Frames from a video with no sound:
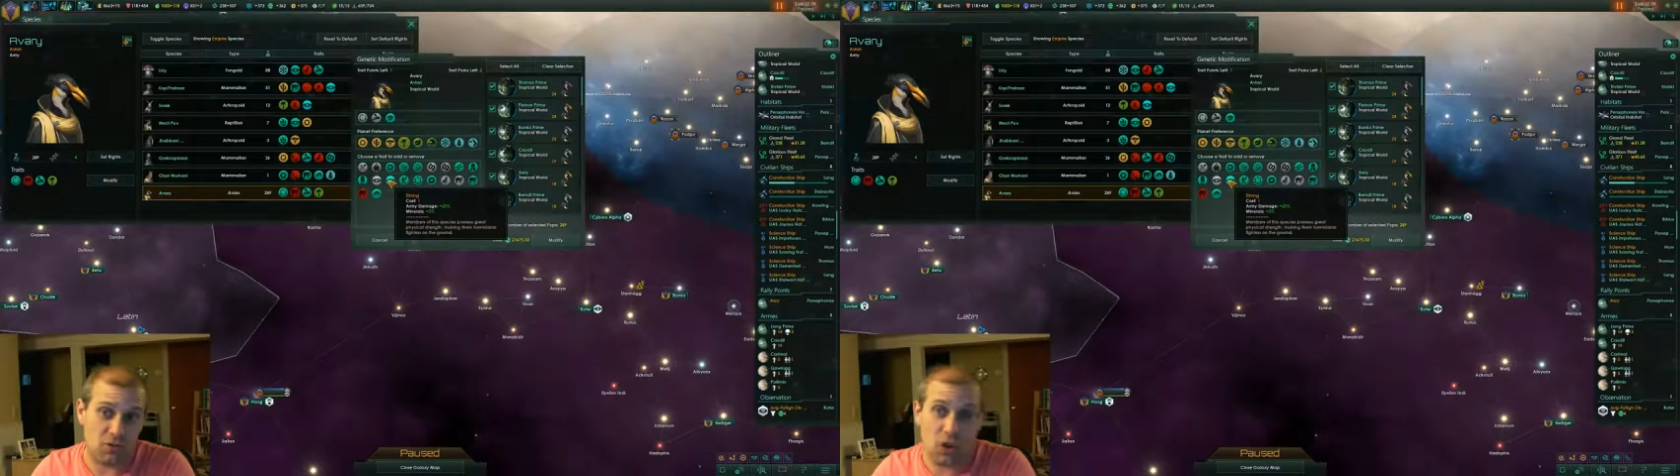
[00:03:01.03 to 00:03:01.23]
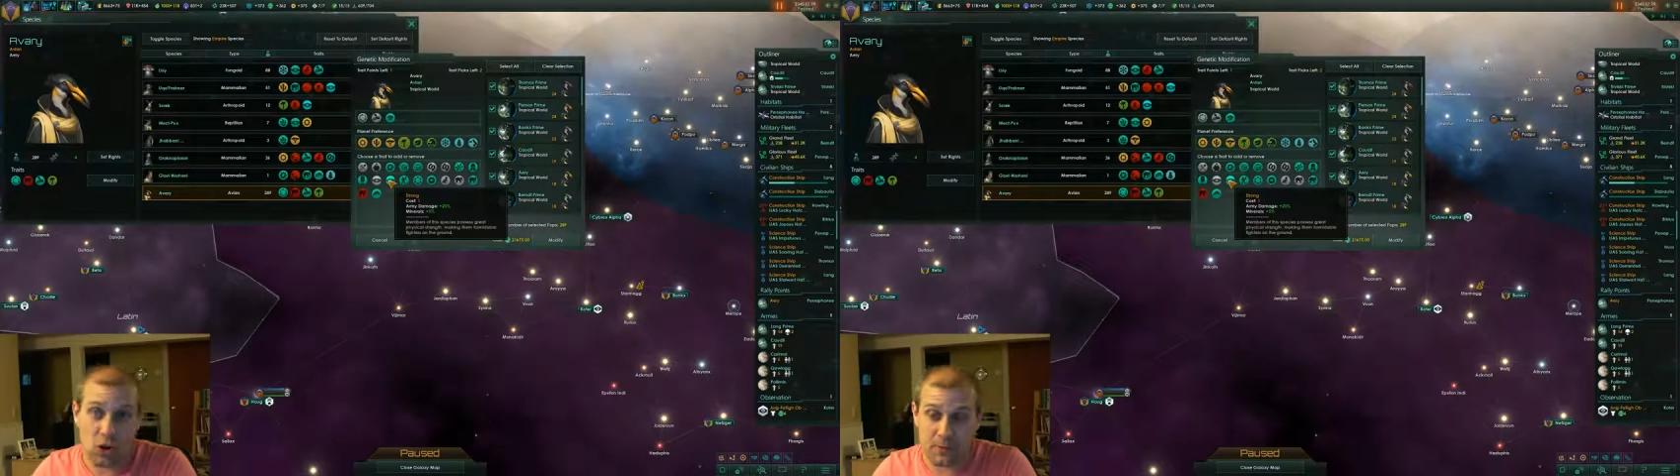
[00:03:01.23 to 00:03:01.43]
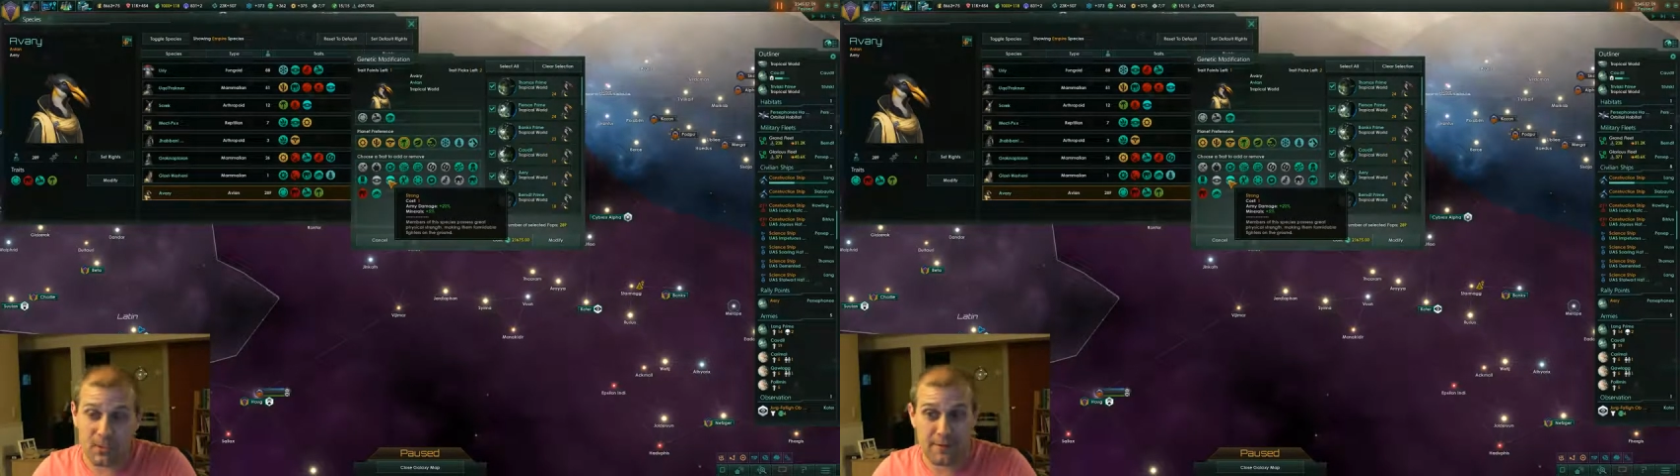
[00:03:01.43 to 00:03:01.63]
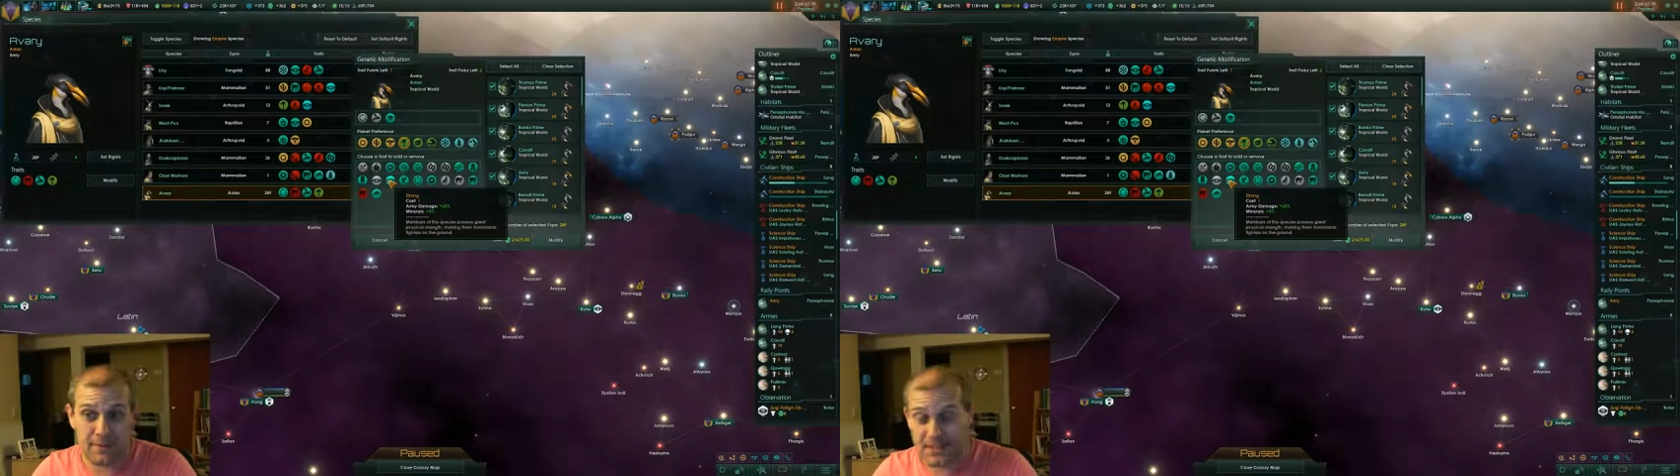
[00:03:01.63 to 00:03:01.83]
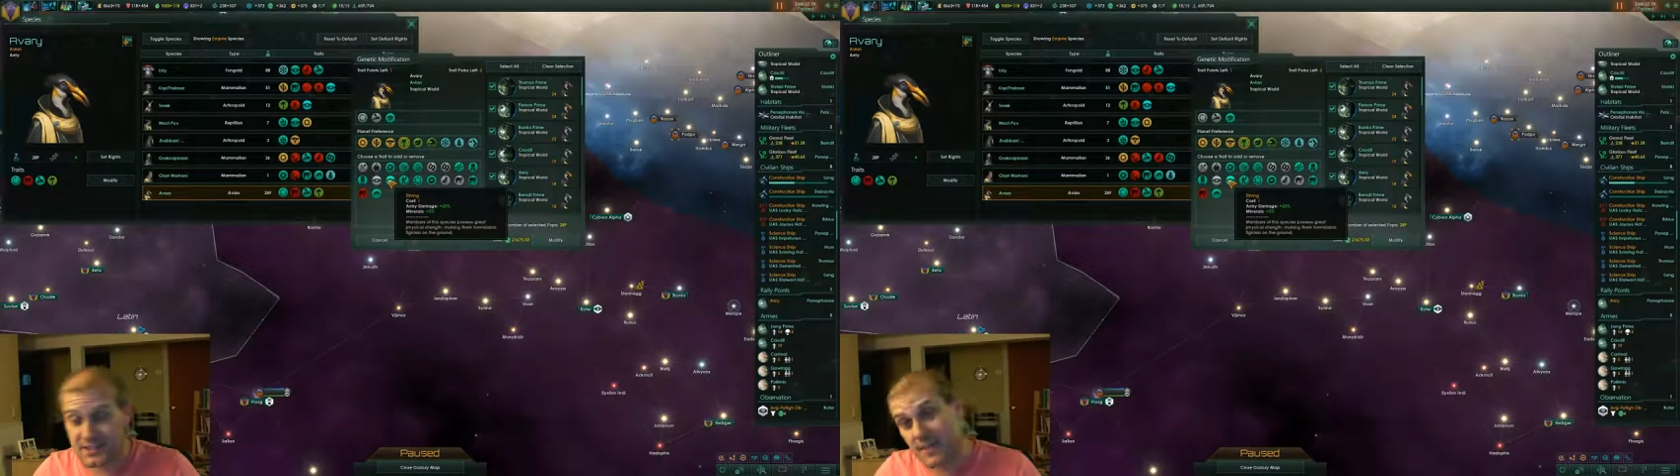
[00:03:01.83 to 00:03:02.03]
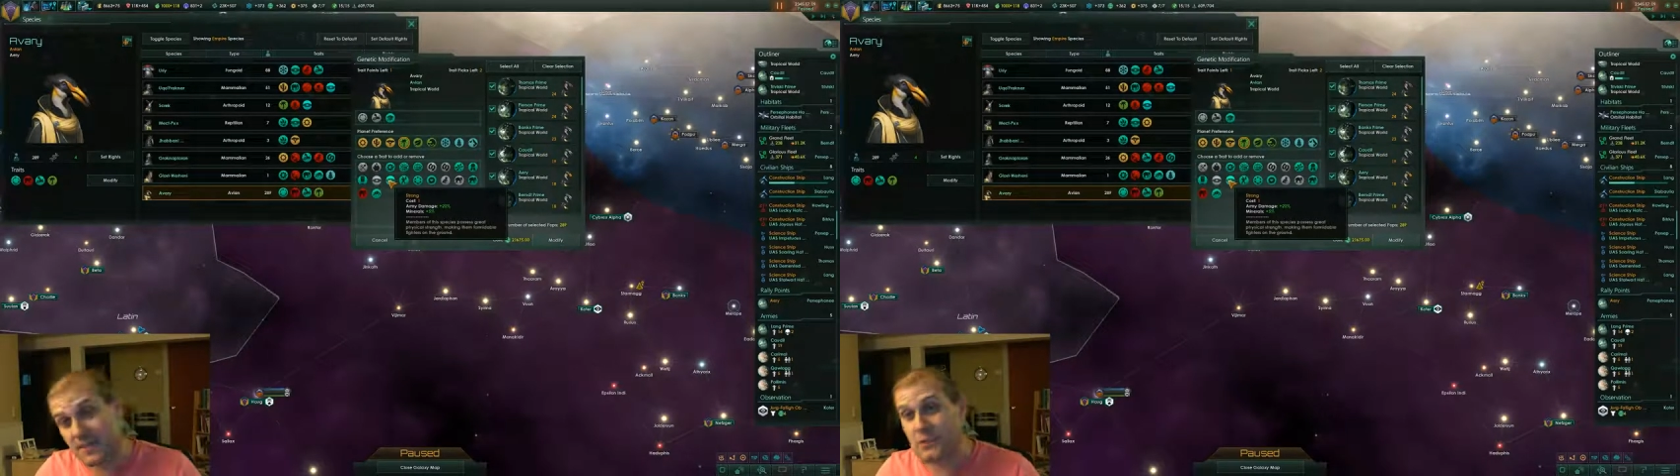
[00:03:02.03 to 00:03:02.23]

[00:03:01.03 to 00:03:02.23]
our army damage, since I think we